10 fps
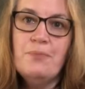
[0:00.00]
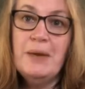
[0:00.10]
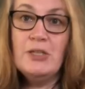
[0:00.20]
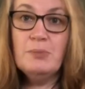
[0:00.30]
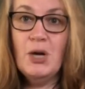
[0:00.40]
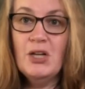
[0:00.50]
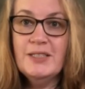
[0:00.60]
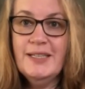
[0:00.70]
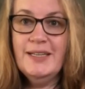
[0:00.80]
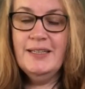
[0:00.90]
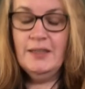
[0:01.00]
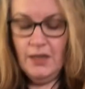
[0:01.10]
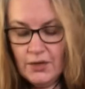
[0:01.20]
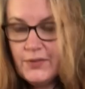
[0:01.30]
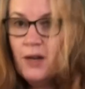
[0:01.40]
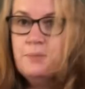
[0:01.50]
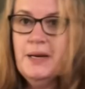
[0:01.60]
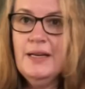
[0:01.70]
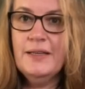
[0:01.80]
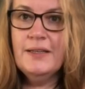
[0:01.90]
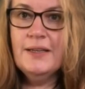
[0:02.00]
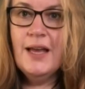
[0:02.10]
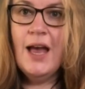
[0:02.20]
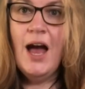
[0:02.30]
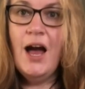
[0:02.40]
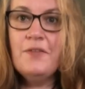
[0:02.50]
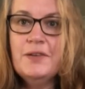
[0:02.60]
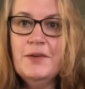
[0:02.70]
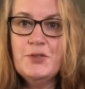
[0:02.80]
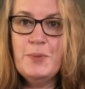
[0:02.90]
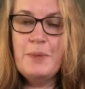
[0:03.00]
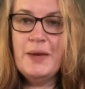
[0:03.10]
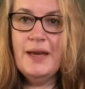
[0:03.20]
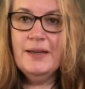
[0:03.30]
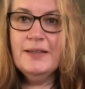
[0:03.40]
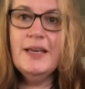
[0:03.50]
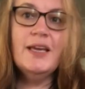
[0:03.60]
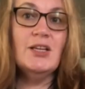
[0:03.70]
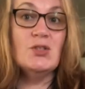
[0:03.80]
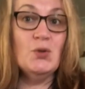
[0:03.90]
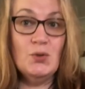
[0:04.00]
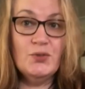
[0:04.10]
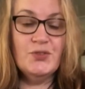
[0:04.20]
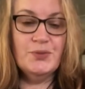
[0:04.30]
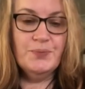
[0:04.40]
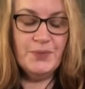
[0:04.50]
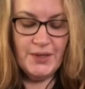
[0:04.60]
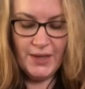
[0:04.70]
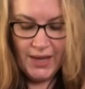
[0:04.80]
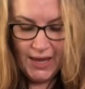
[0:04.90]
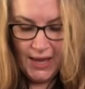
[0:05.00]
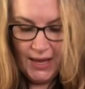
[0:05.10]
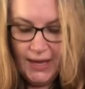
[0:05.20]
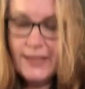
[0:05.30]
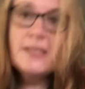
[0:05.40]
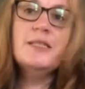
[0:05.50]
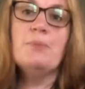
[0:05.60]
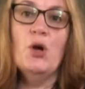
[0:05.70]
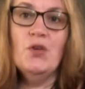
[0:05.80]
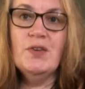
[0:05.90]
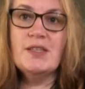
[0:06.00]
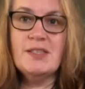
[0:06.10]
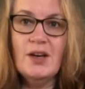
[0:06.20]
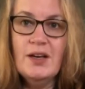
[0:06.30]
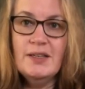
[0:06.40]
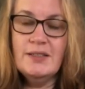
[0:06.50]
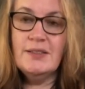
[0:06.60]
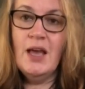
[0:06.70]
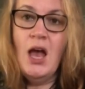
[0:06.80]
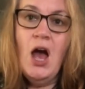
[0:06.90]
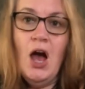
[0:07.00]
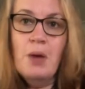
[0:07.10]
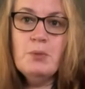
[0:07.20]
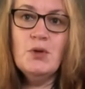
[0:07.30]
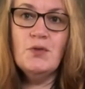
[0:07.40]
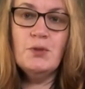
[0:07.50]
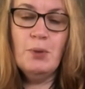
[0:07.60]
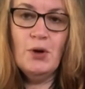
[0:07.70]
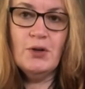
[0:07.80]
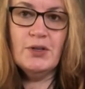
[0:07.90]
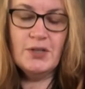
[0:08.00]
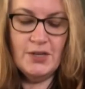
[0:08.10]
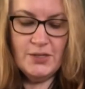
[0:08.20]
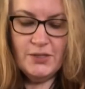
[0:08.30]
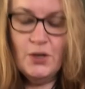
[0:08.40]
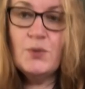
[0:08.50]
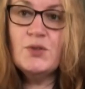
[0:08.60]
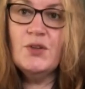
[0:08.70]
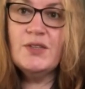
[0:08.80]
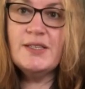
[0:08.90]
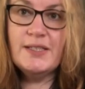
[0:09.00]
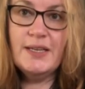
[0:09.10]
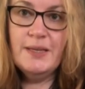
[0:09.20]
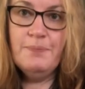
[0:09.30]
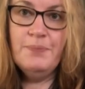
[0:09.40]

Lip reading: been on my holiday. I've come back. I've loved my bag. It's awesome. It's the perfect size. I moved the pocket so it was on the seam